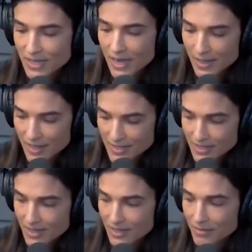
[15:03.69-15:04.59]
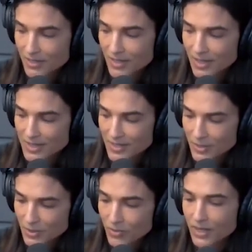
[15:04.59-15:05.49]
I like to get my class
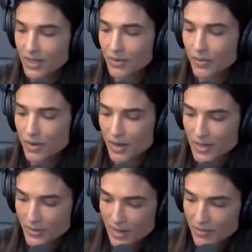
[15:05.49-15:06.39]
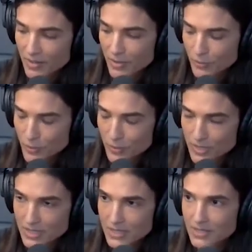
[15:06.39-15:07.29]
out the way where I don't have a lot of food in
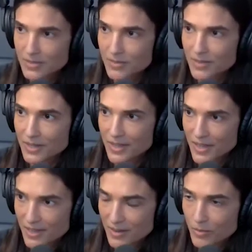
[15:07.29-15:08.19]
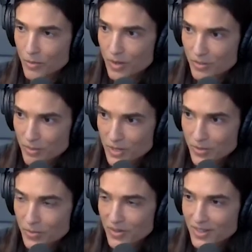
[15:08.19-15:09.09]
my system and I get more out of my
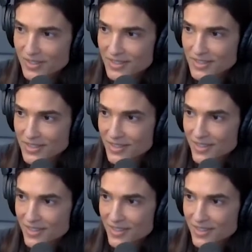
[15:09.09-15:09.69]
yoga practice.